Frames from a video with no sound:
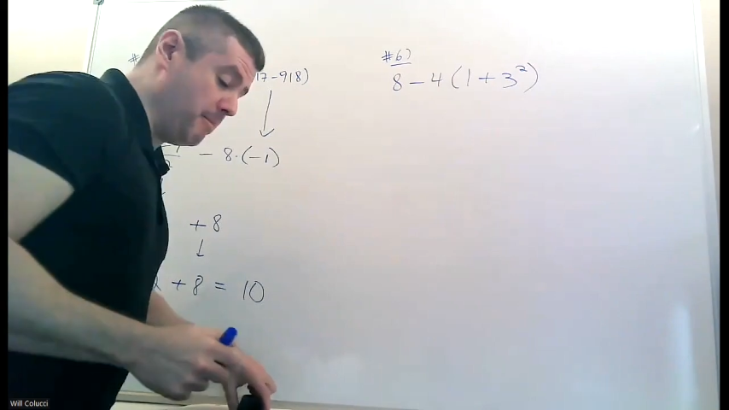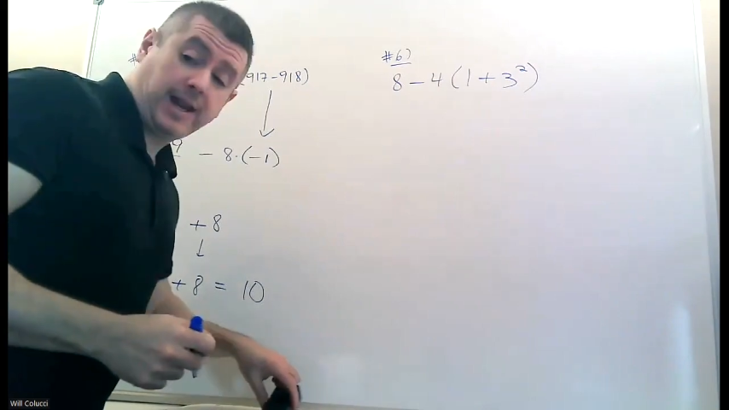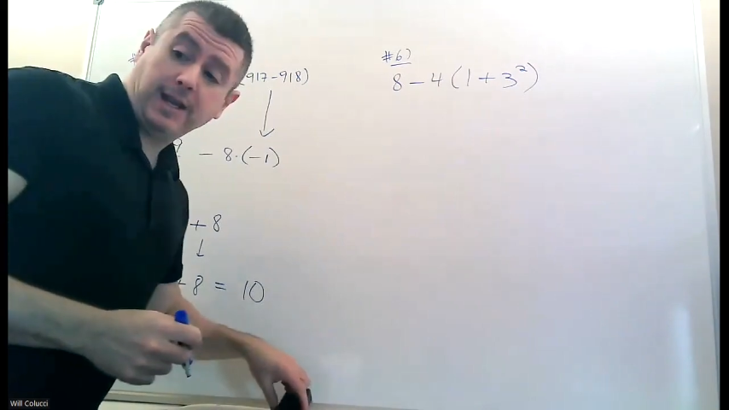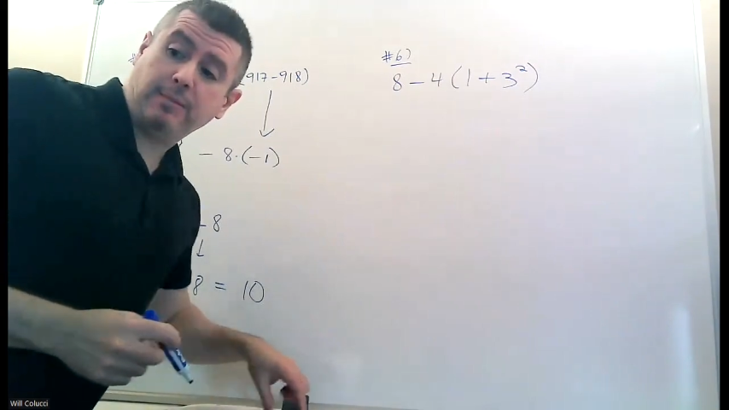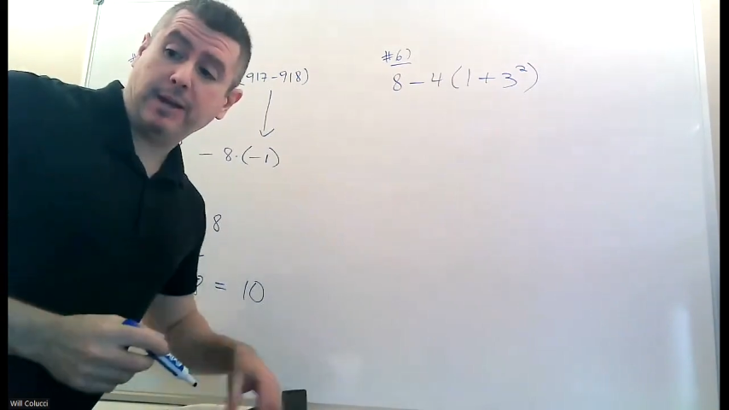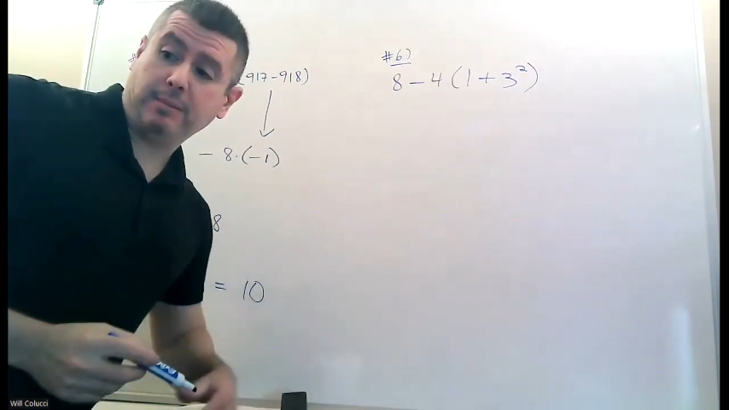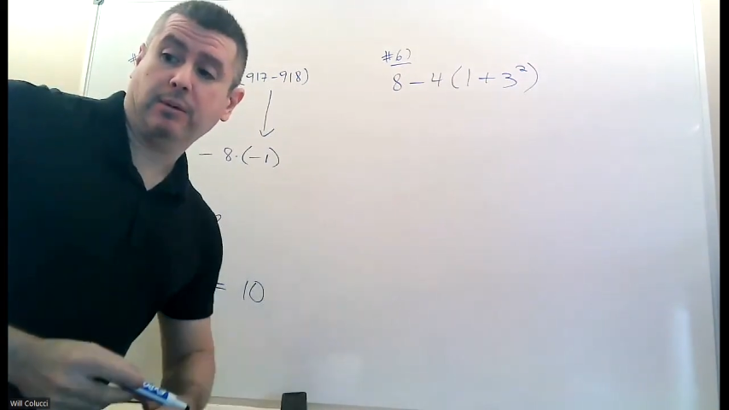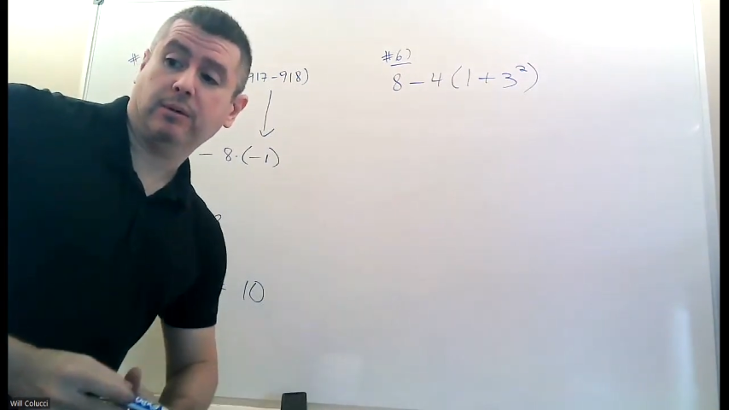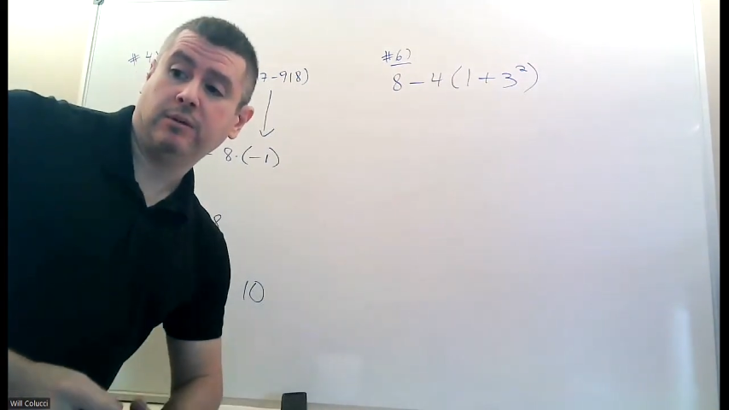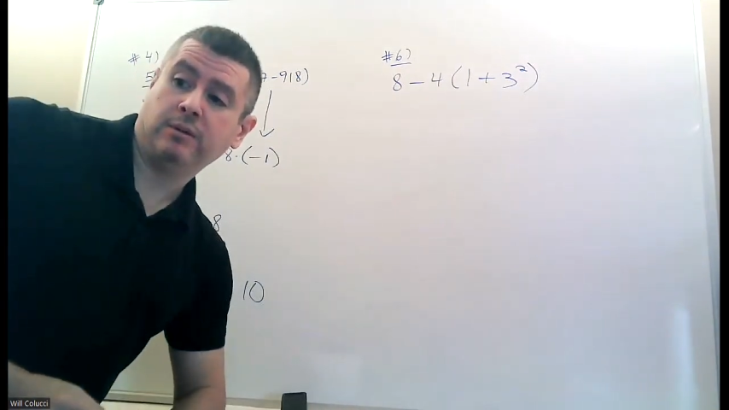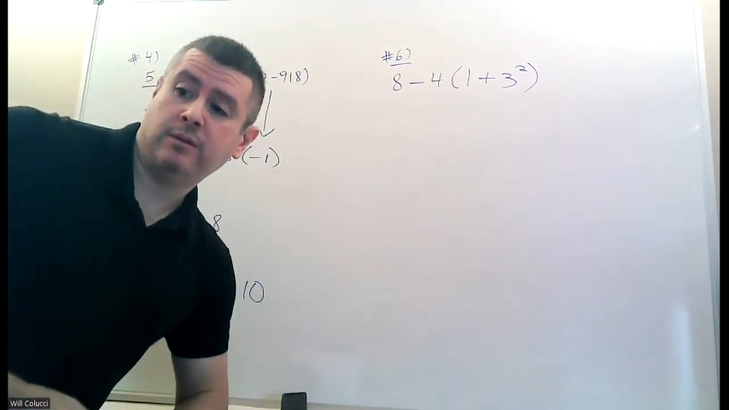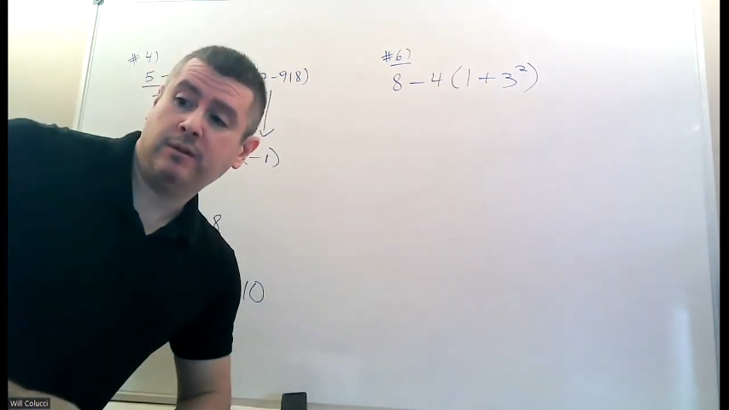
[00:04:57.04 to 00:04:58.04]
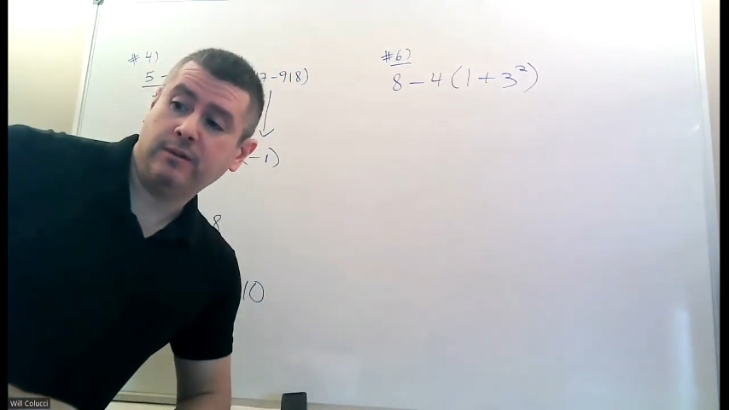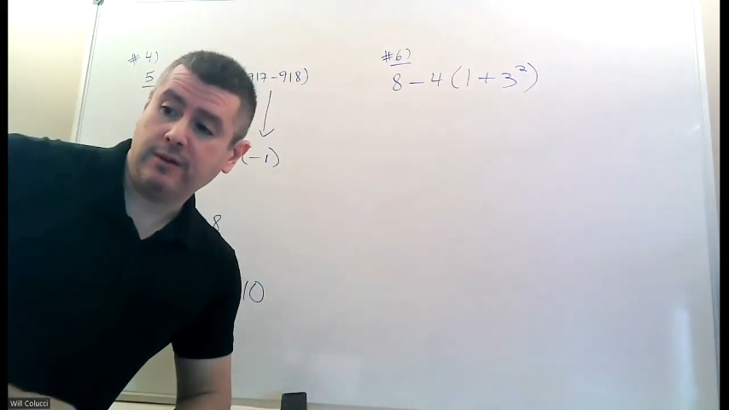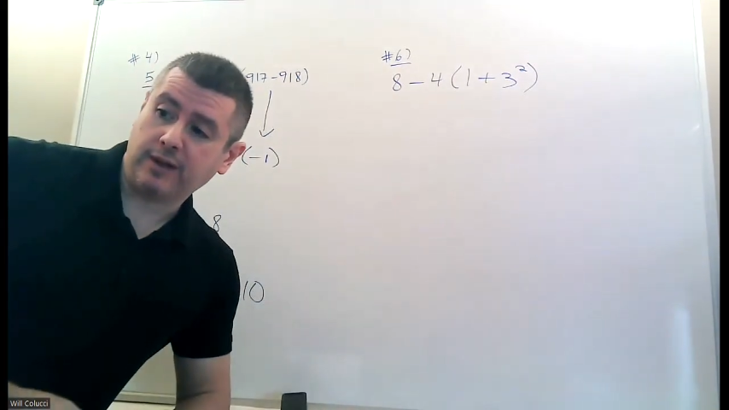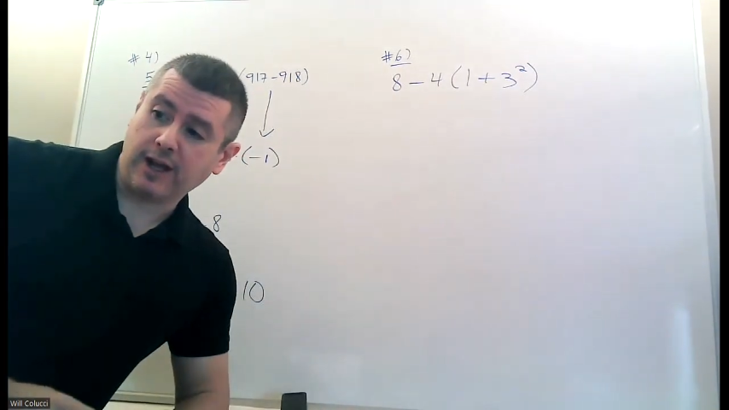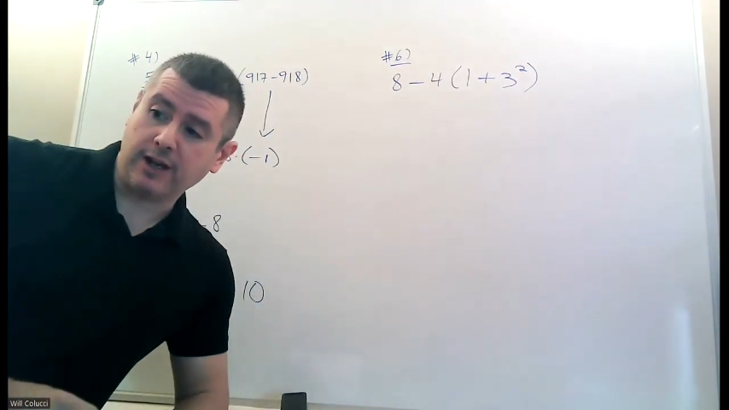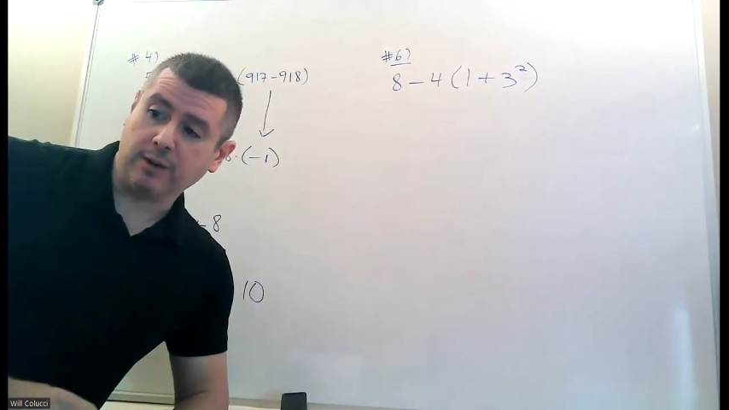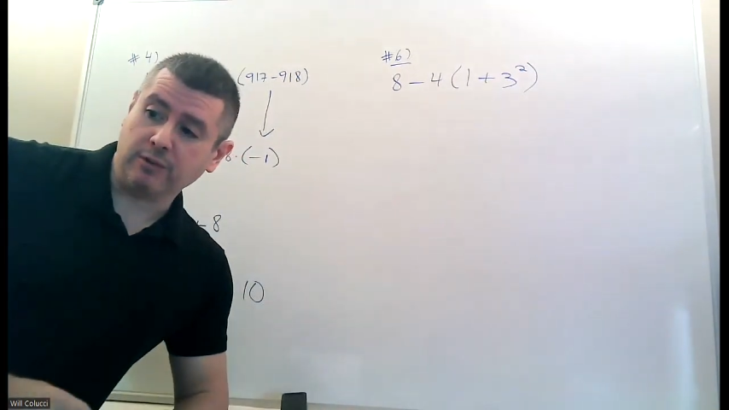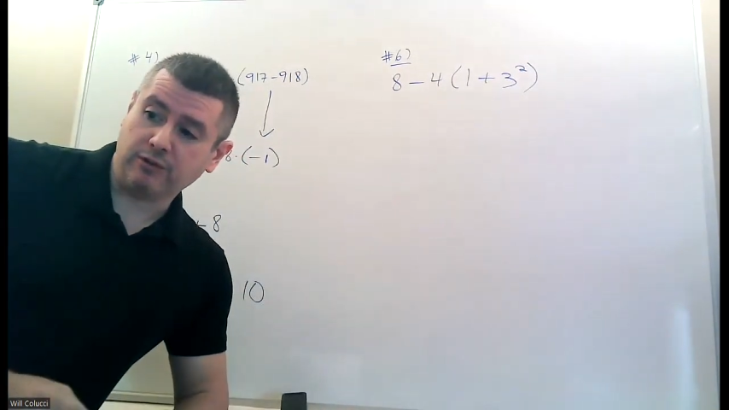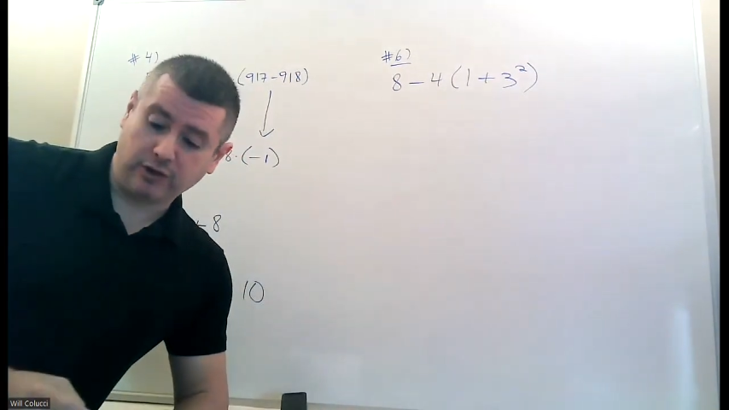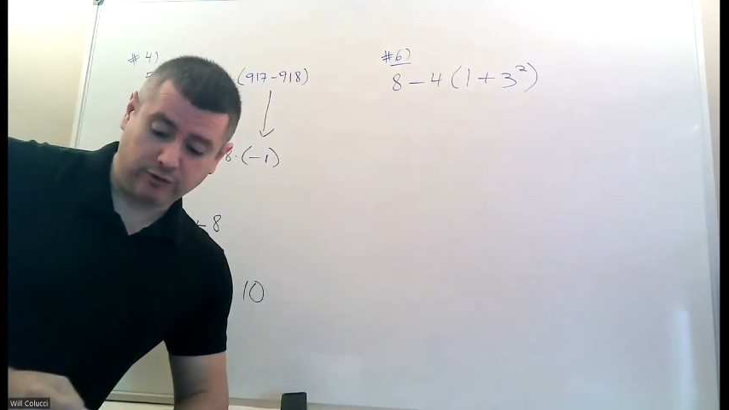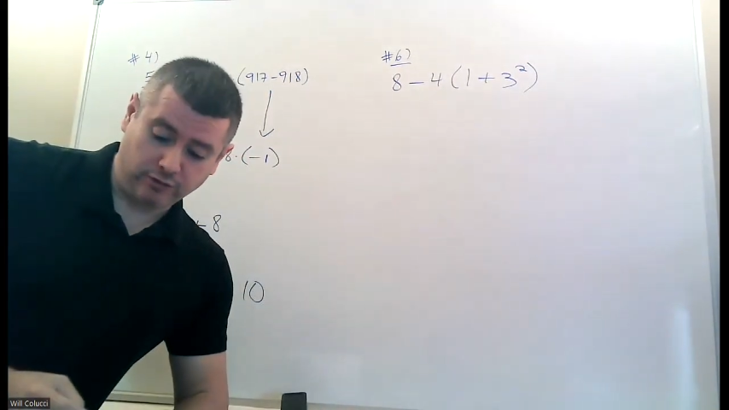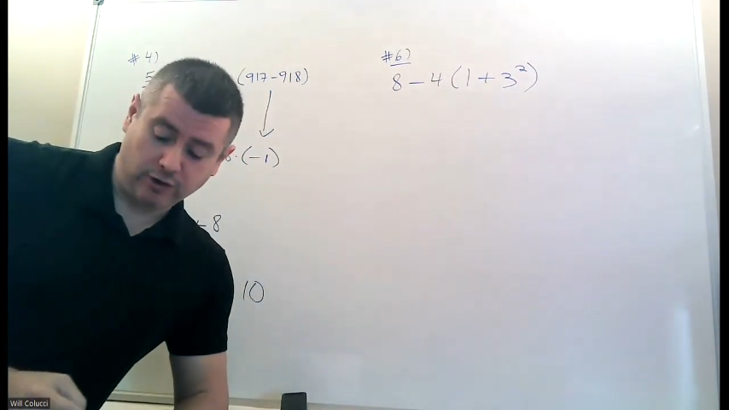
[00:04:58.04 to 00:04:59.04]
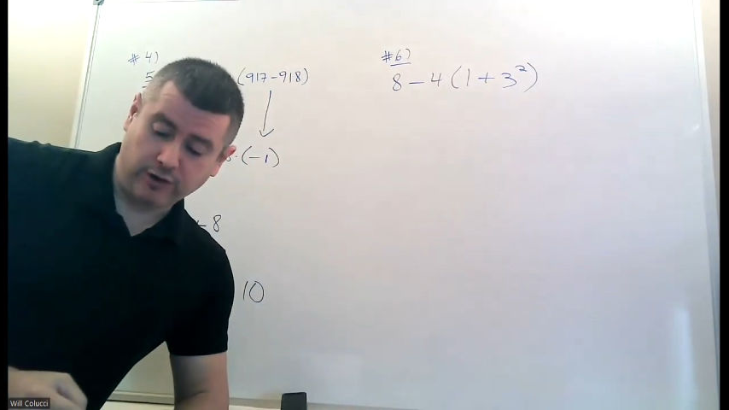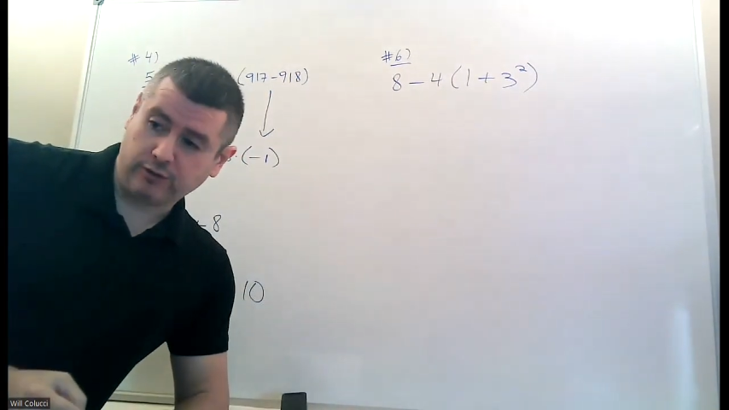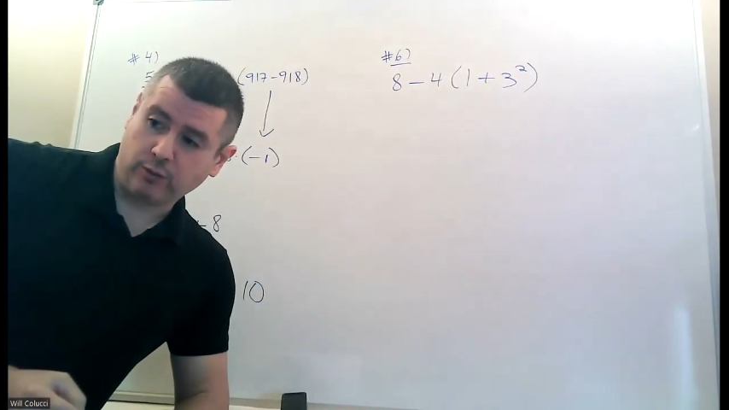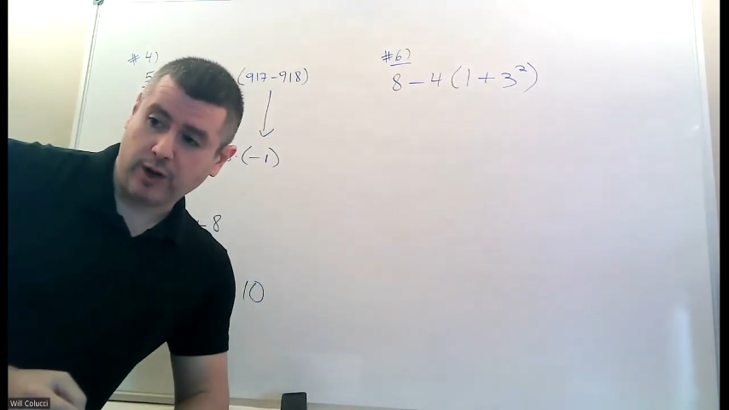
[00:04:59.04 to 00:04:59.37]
many people get number 6 wrong.